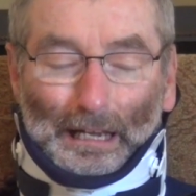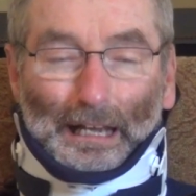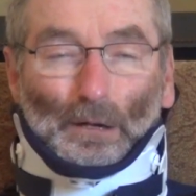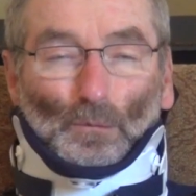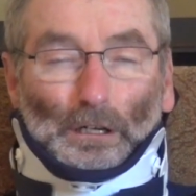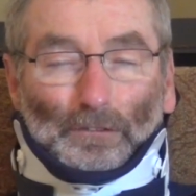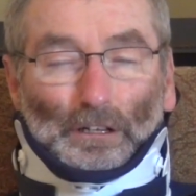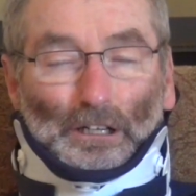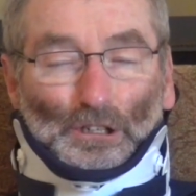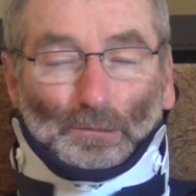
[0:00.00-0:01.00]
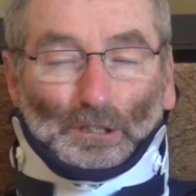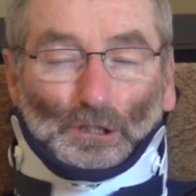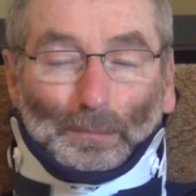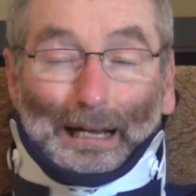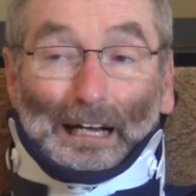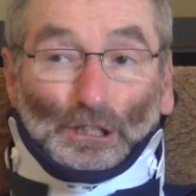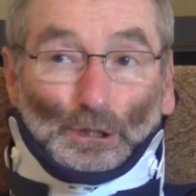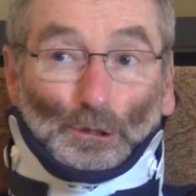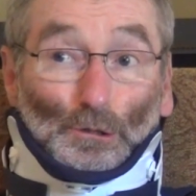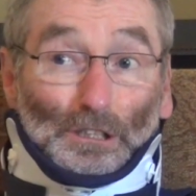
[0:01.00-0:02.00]
and what if the Archbishop
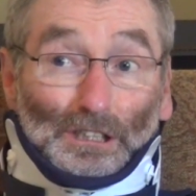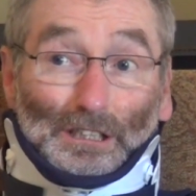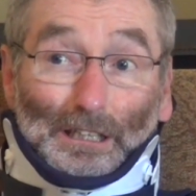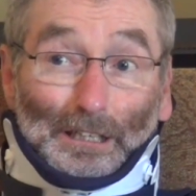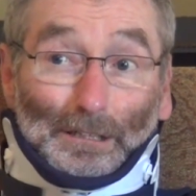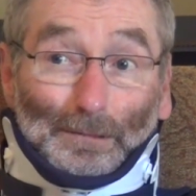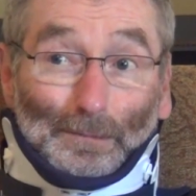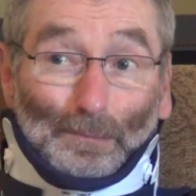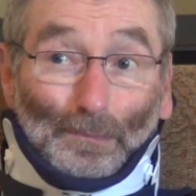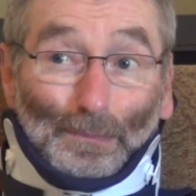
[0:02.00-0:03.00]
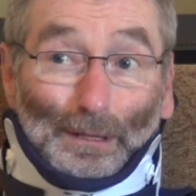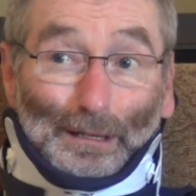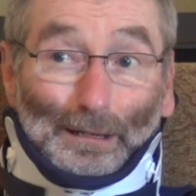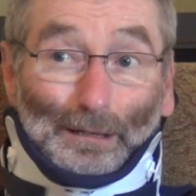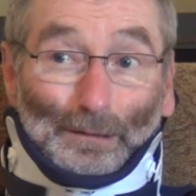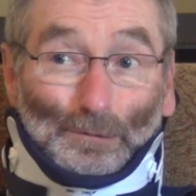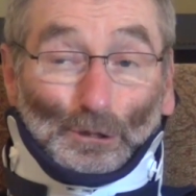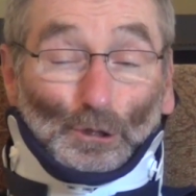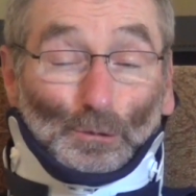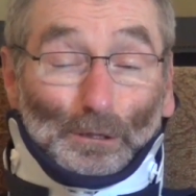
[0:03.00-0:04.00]
asked you to stay?
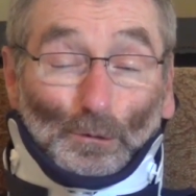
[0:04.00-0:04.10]
Would you be